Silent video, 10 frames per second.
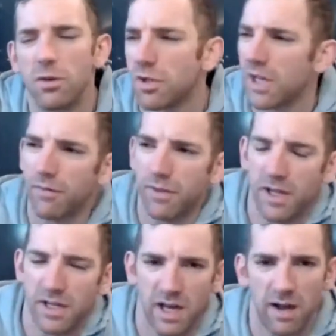just have
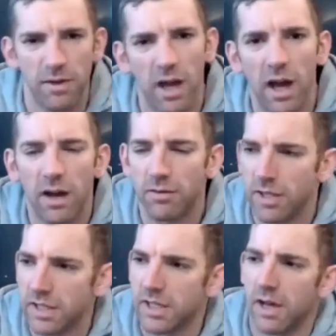this, have that, have
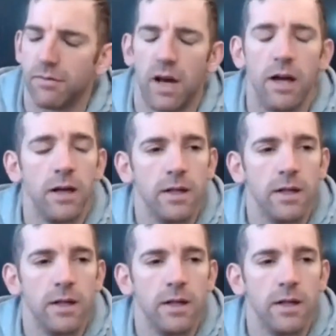this, have that,